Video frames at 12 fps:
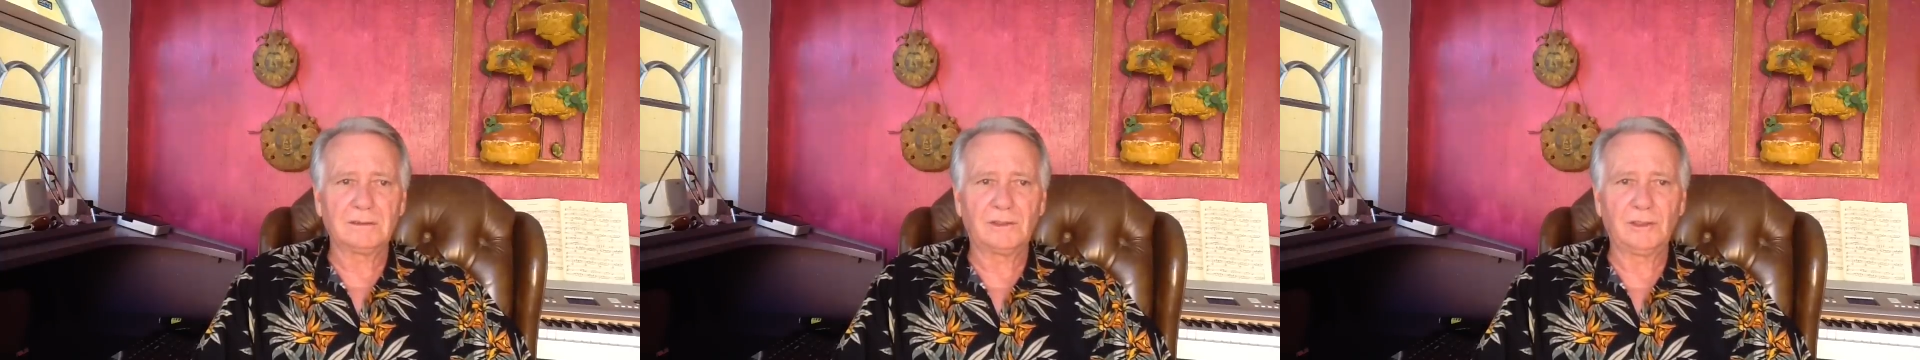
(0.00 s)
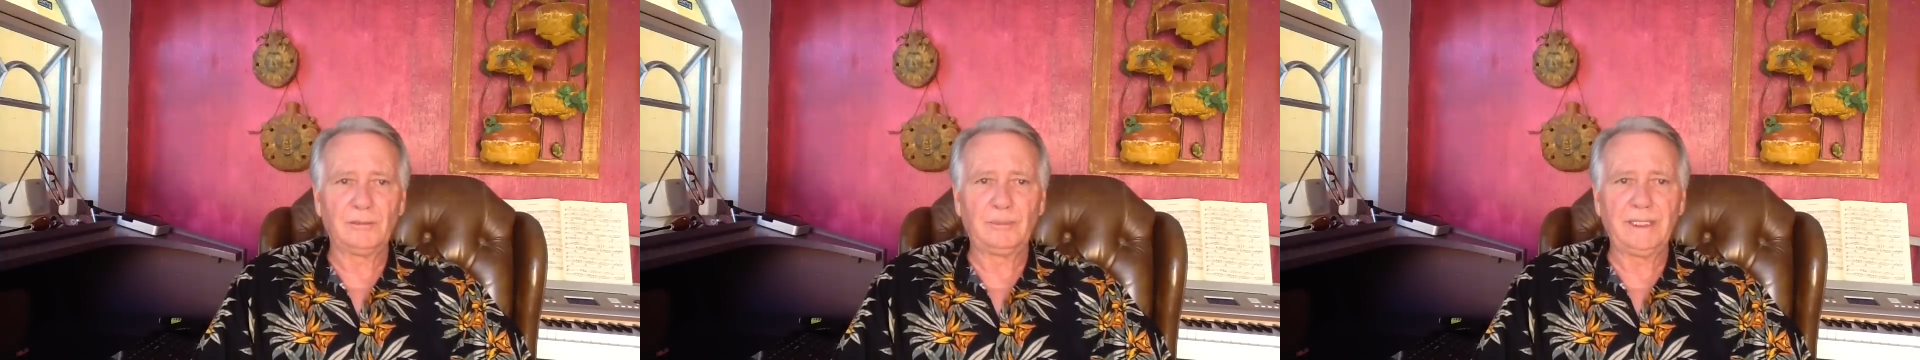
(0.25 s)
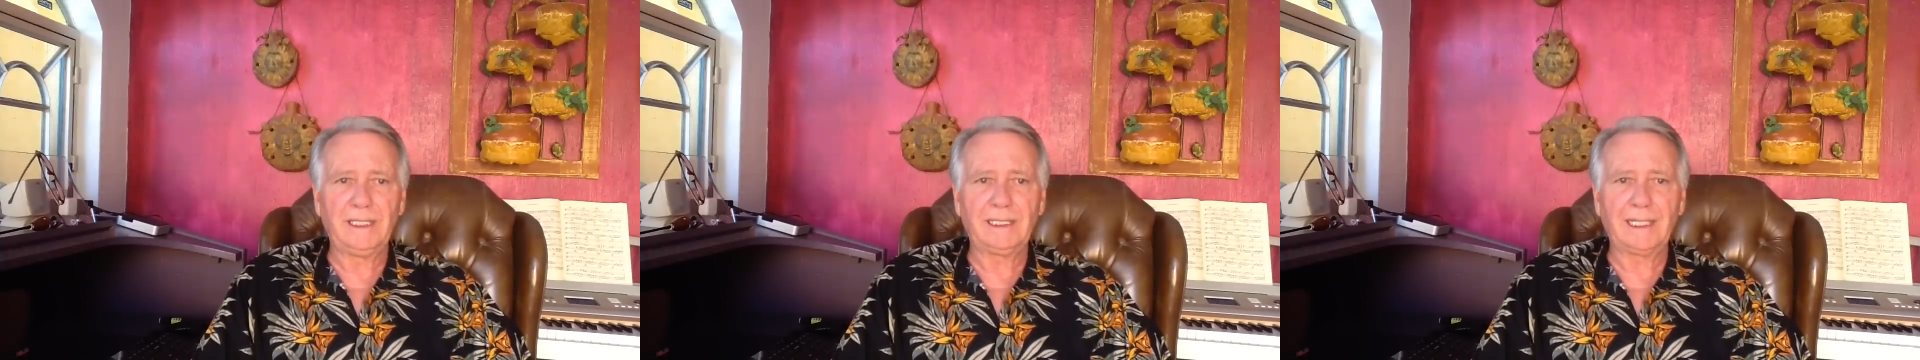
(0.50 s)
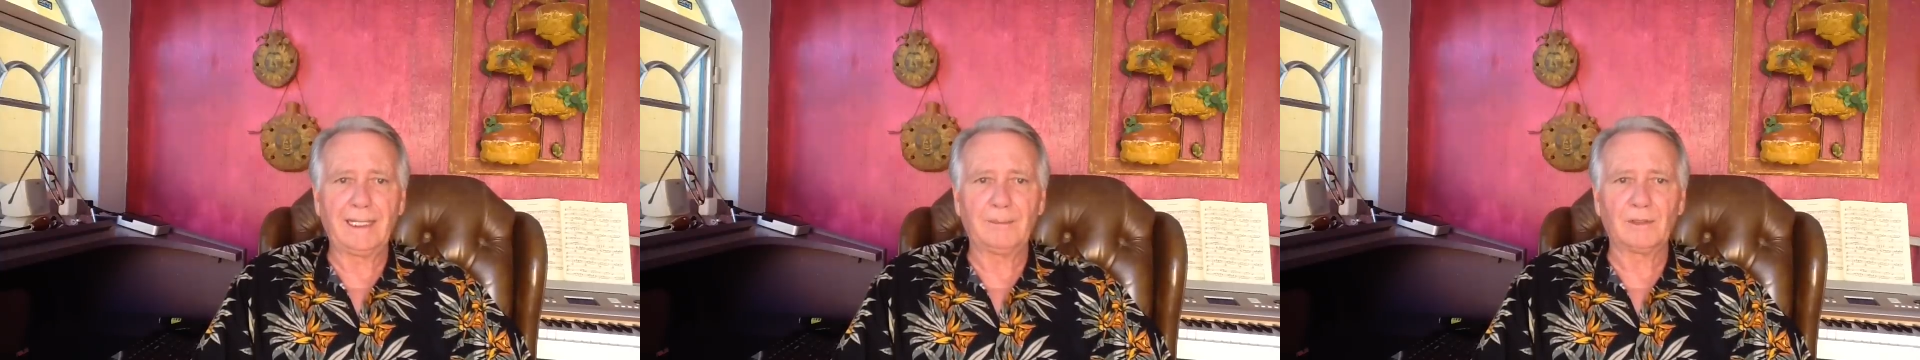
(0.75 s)
to
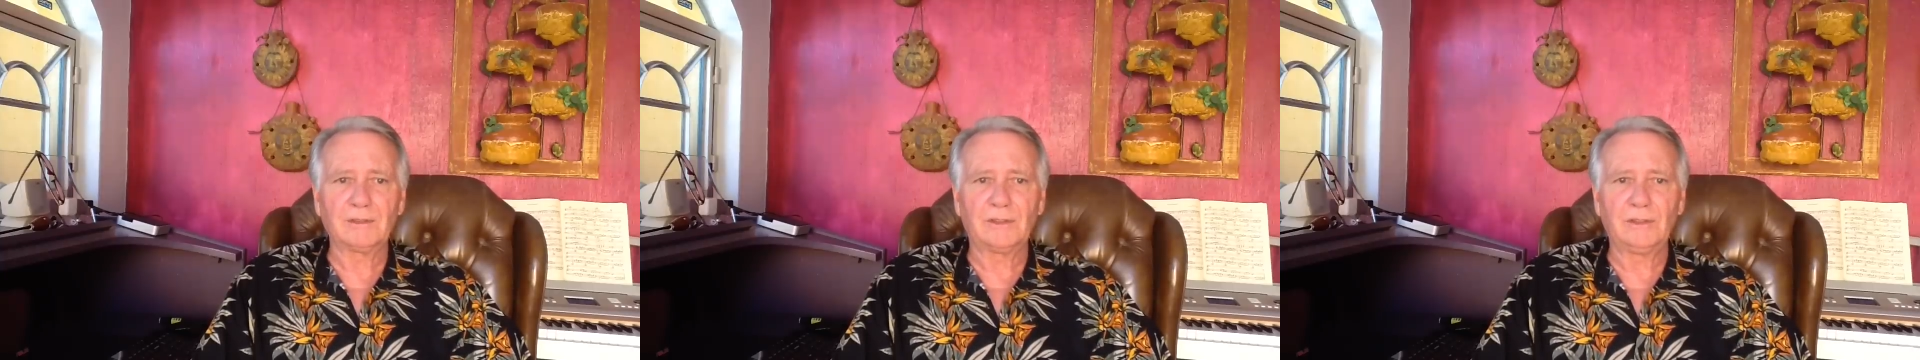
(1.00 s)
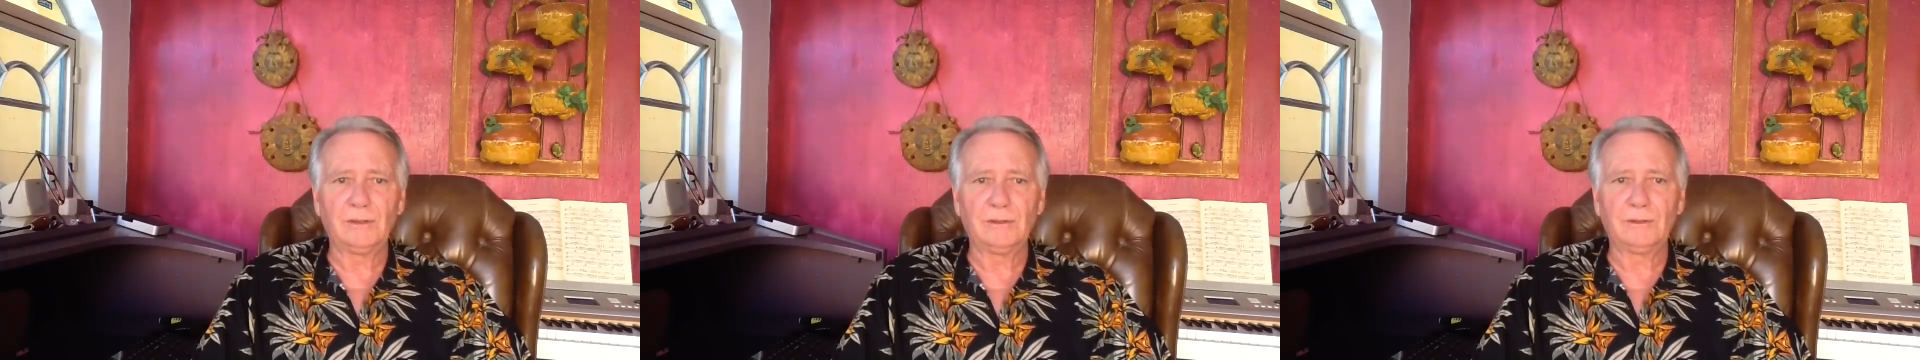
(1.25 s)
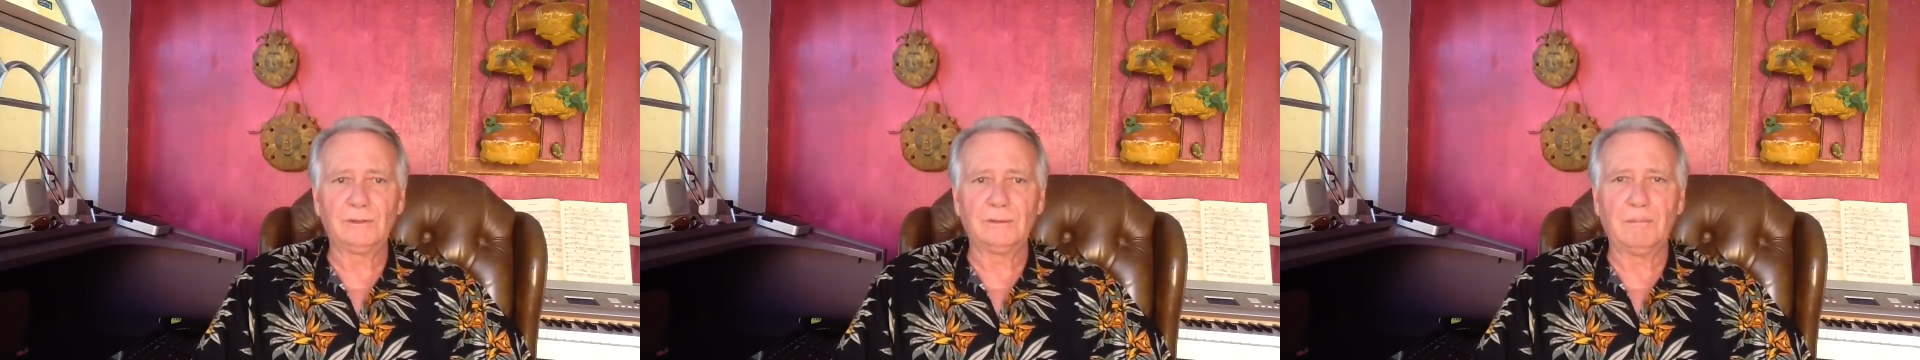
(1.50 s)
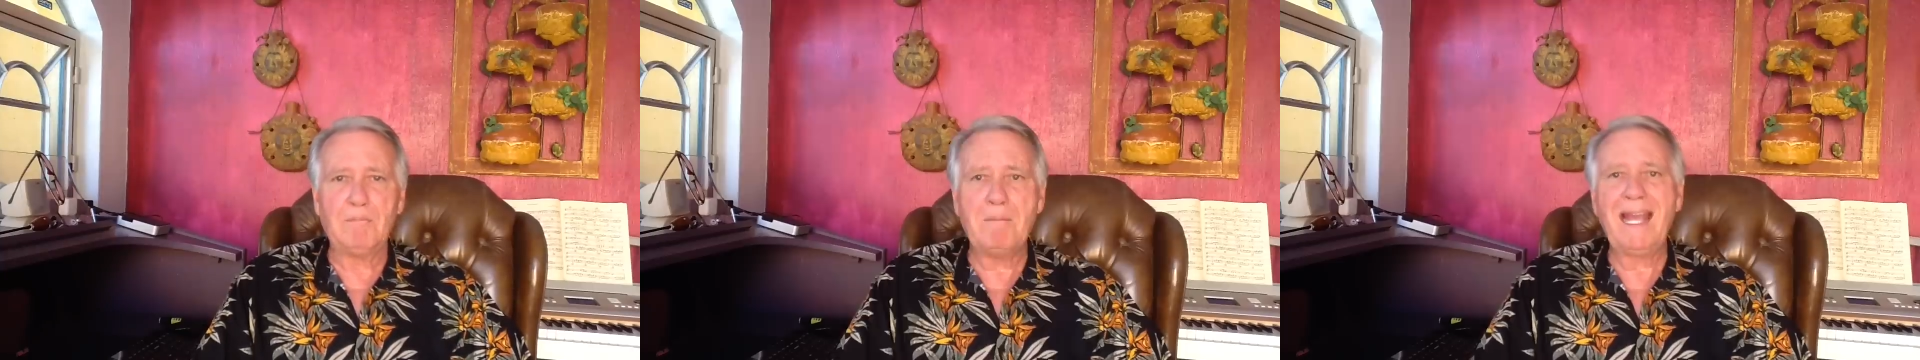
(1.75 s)
being able to
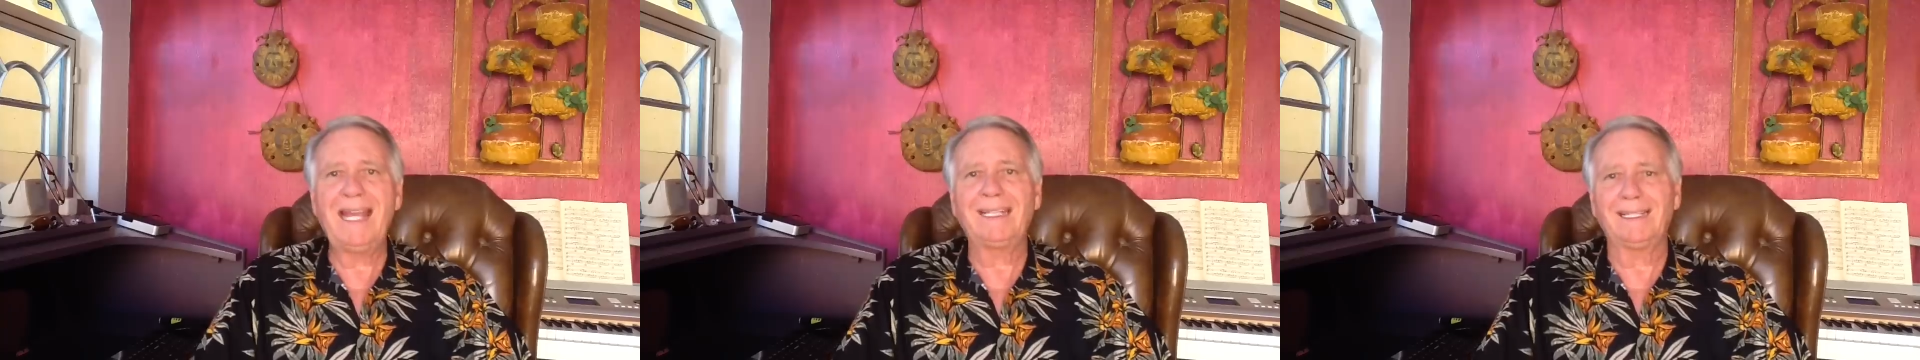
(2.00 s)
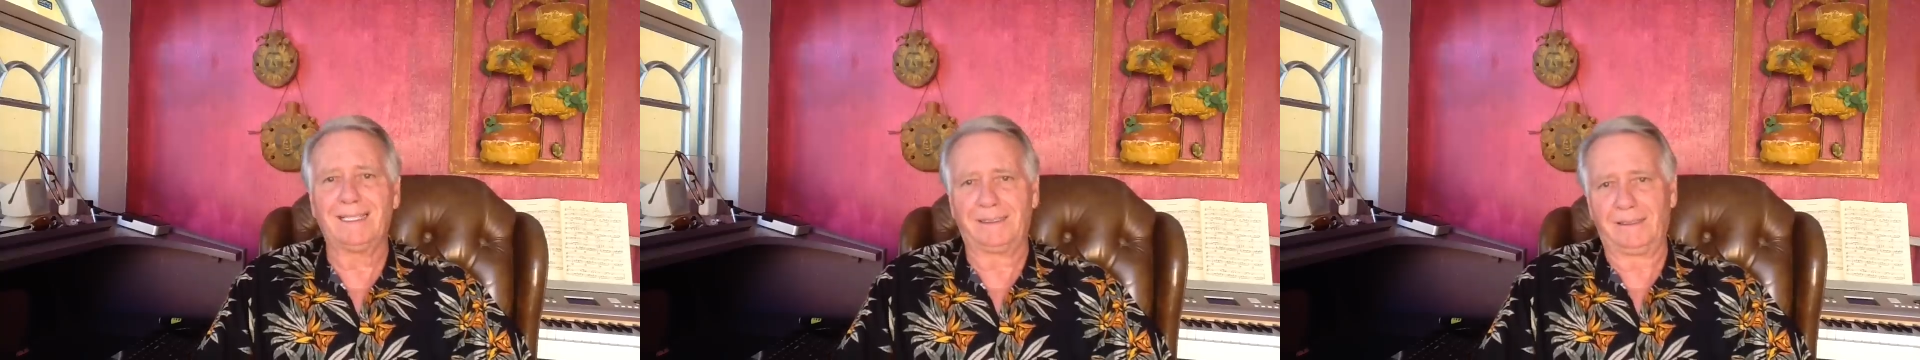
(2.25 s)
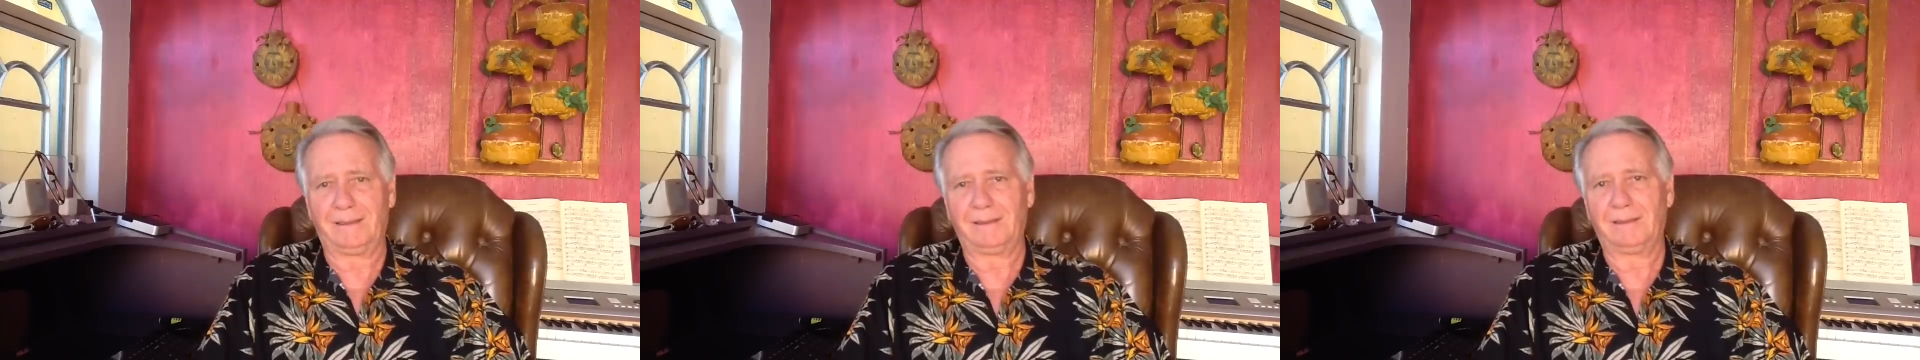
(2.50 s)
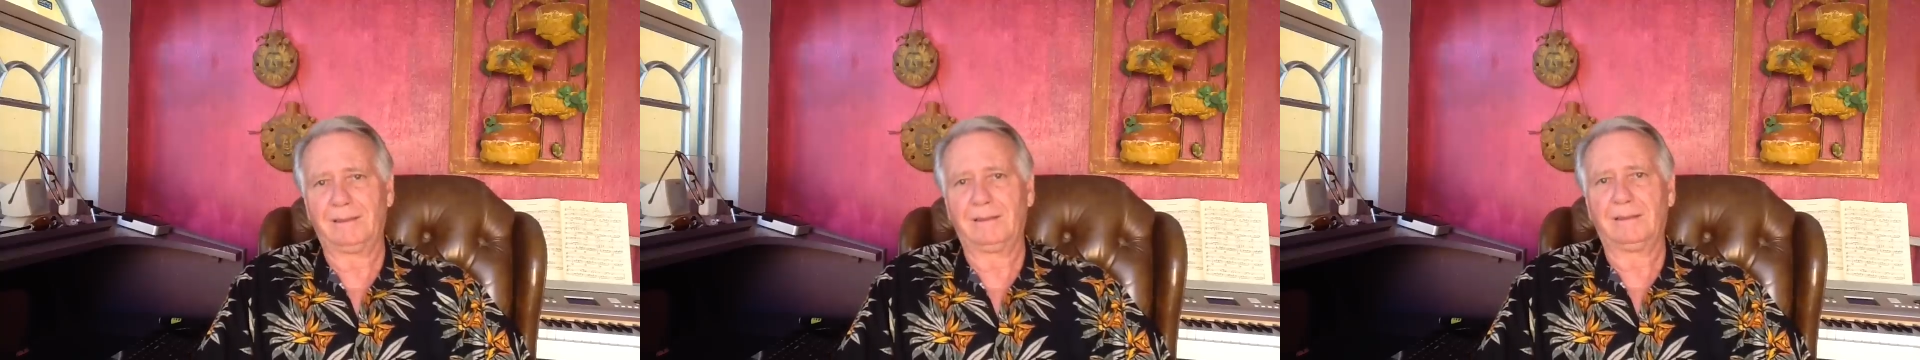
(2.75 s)
make it
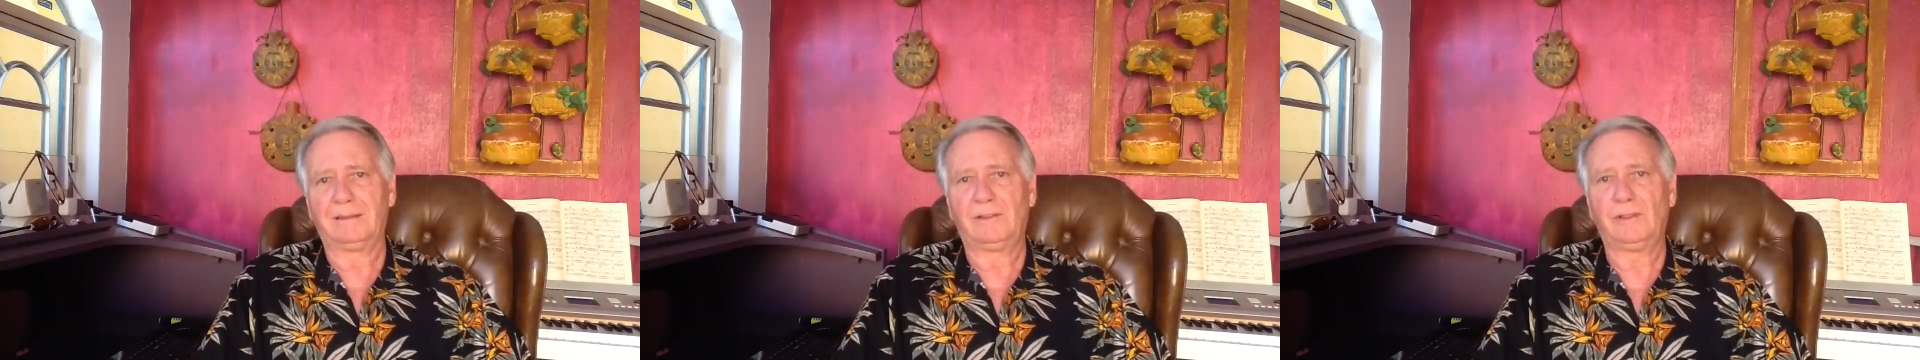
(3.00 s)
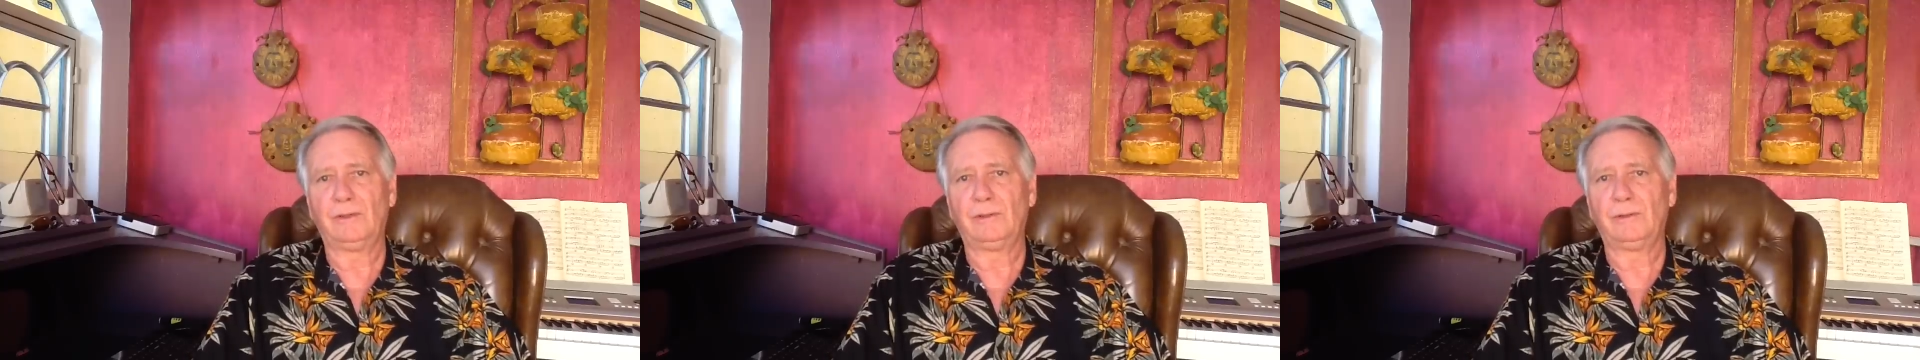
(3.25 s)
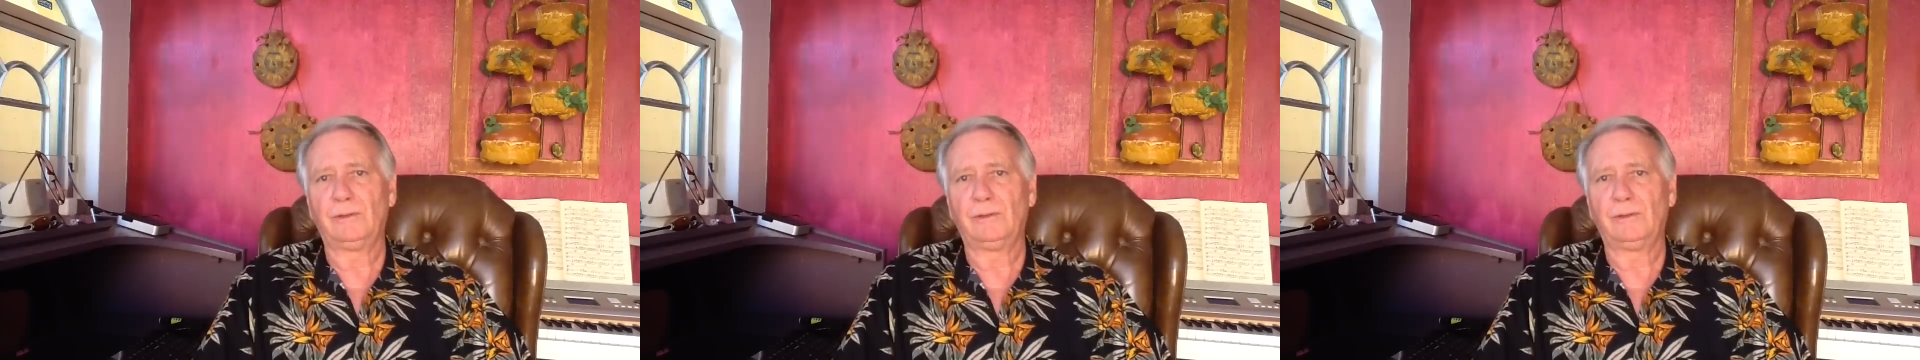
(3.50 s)
to